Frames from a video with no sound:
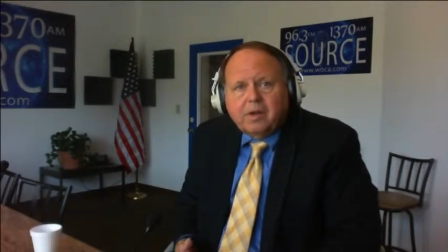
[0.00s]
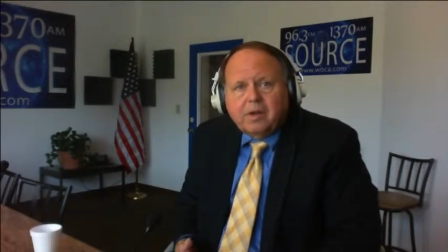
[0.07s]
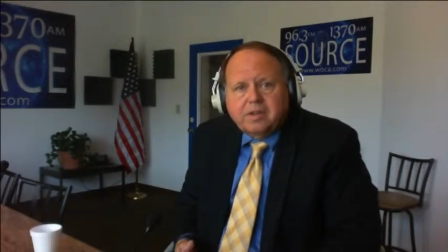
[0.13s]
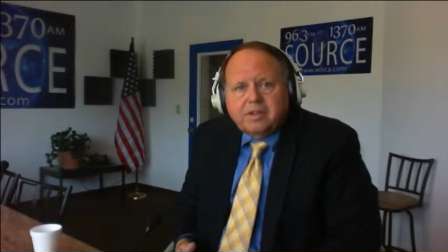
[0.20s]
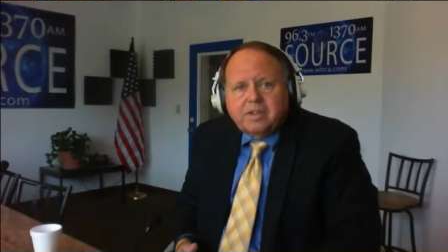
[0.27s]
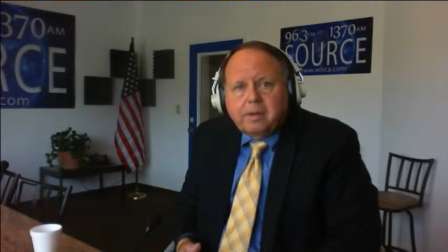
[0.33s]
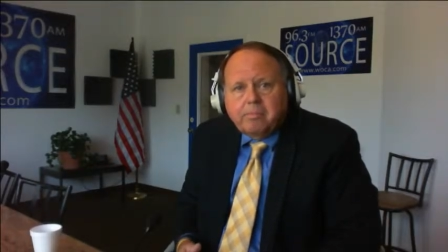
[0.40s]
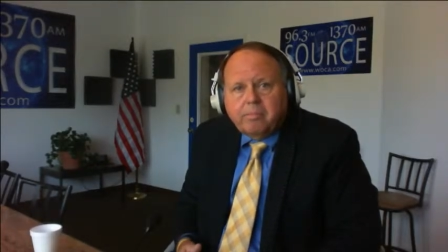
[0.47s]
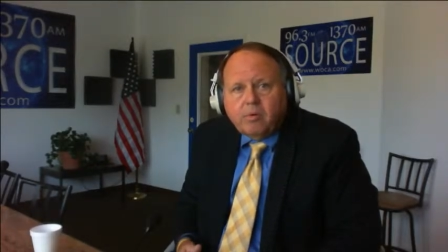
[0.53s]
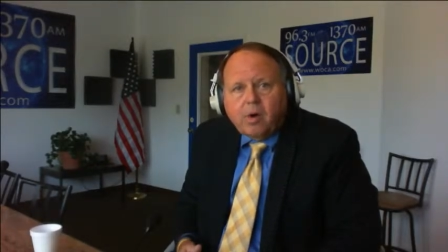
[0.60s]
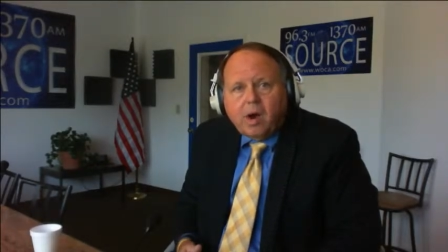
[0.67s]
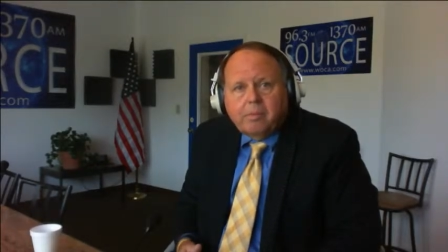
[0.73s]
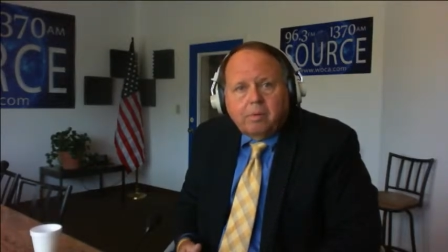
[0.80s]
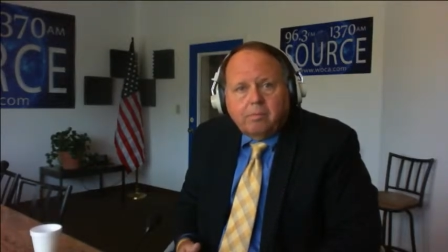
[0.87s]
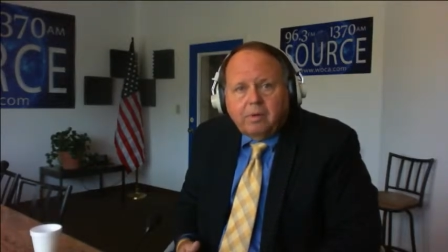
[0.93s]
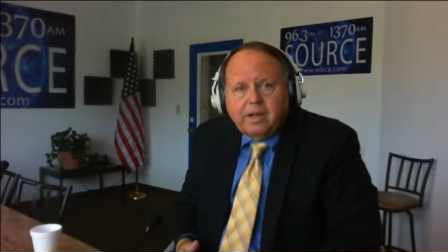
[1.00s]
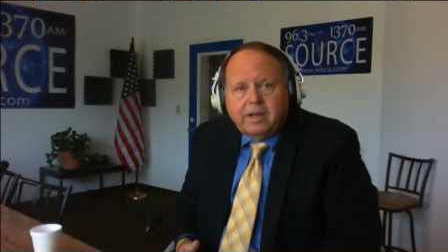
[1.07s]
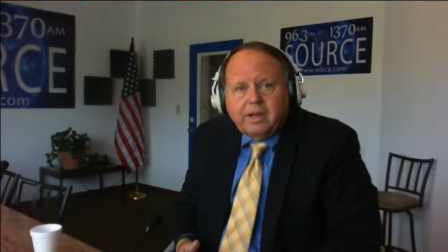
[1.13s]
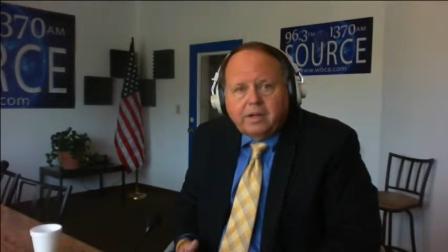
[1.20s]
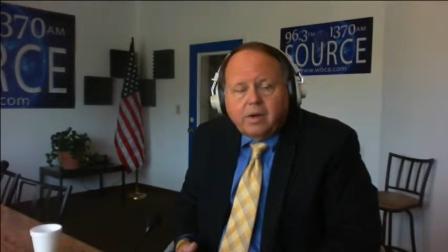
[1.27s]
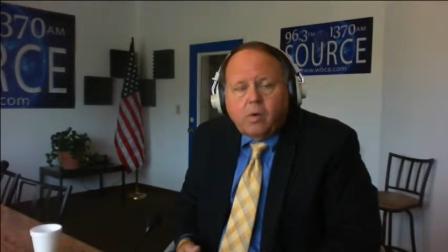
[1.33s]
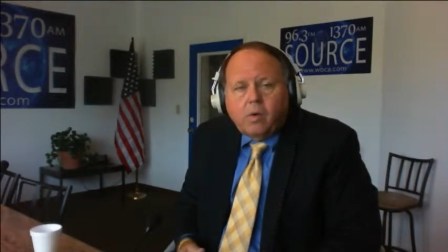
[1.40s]
because they
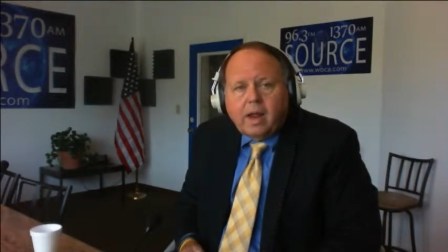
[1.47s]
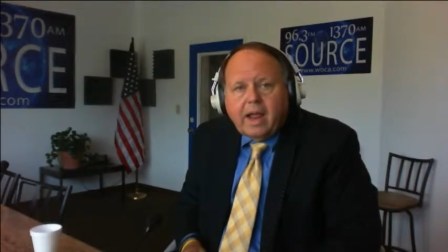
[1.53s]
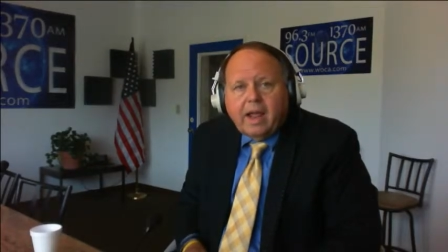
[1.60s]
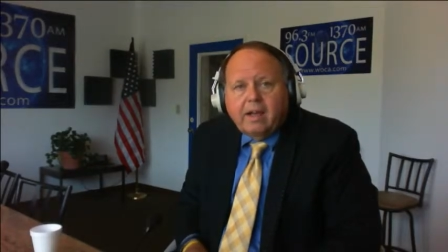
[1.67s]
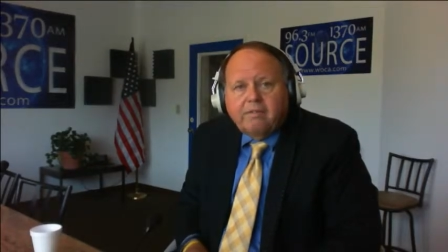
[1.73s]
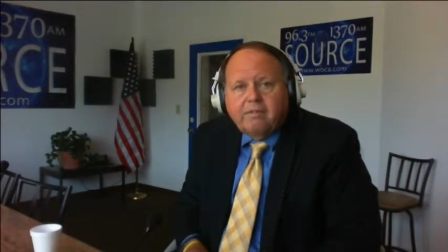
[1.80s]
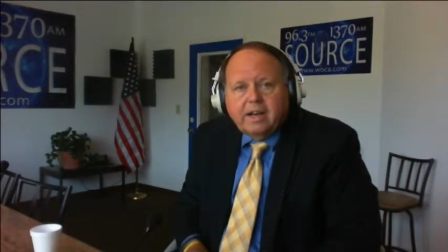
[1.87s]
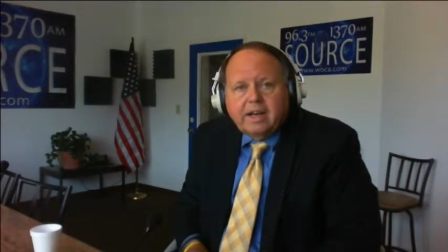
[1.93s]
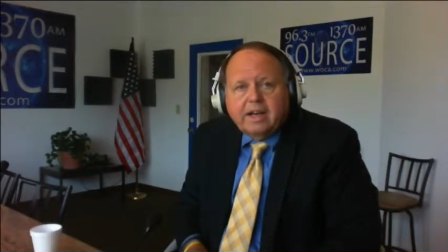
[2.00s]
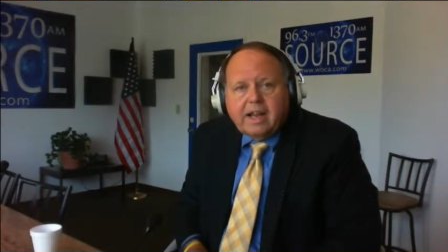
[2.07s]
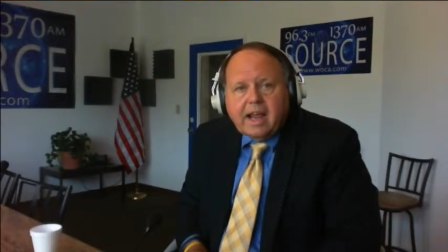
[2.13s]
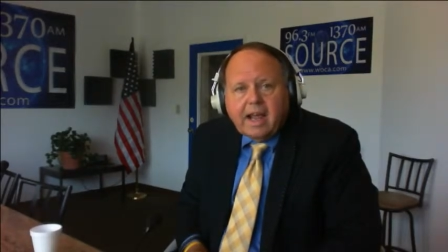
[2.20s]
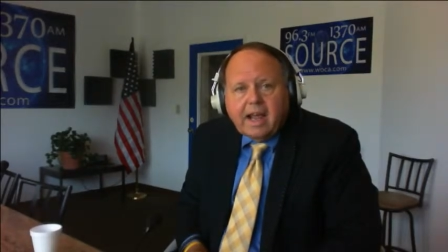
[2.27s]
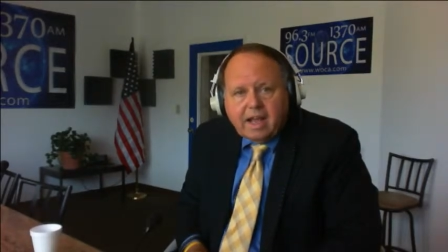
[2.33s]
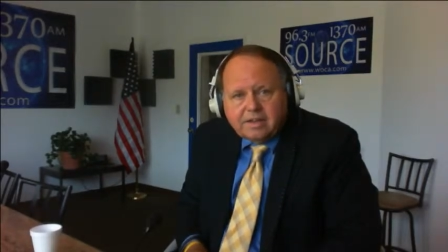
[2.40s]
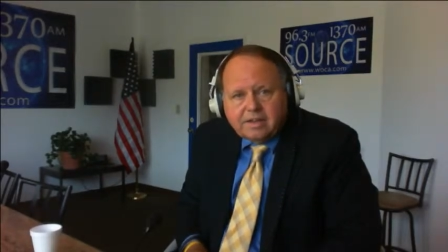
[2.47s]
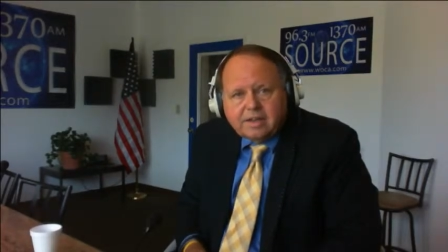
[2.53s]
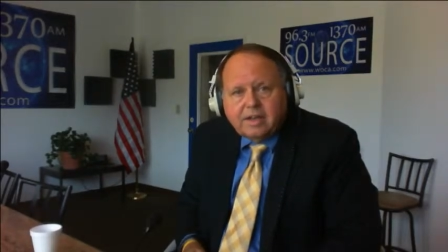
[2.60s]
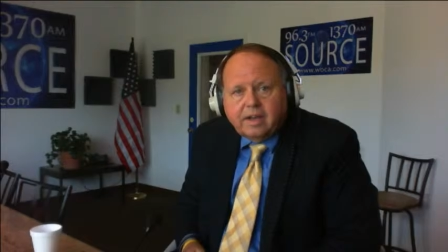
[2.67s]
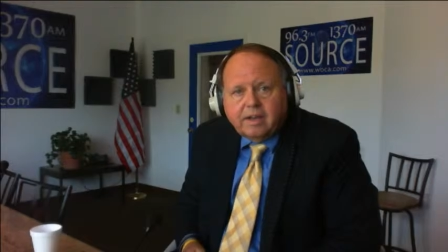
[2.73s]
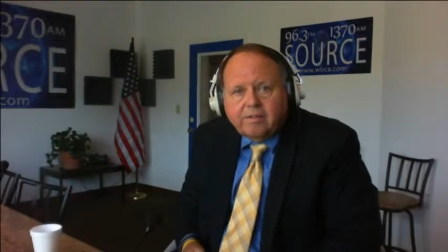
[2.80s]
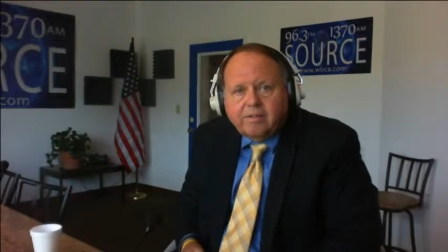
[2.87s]
probably don't have any
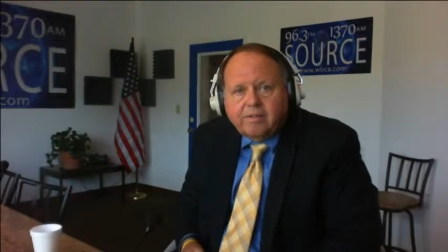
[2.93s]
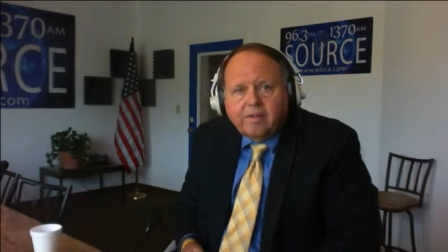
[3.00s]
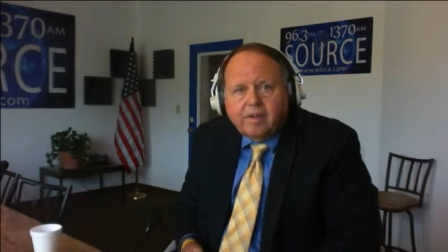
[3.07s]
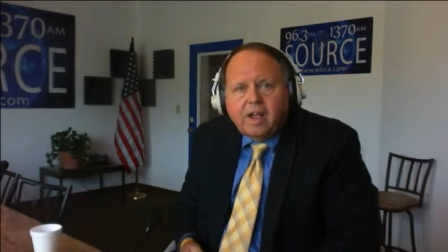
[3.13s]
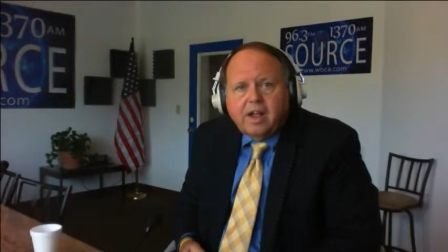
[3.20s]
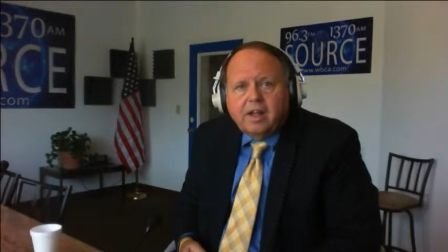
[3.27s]
assets